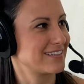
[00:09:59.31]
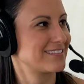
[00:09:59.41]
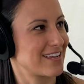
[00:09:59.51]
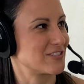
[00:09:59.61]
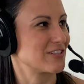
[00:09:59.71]

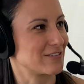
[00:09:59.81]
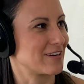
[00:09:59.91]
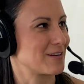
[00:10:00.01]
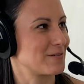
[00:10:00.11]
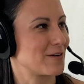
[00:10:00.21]
tension
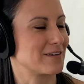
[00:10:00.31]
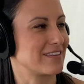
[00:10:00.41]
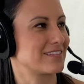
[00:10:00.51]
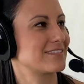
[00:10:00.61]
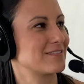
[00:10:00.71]
around or
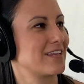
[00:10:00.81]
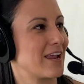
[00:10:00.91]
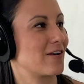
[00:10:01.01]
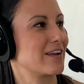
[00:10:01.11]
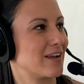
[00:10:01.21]
this yeah.
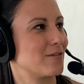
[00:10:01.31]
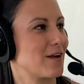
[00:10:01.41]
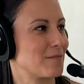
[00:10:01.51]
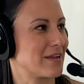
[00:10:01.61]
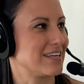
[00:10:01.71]
area around my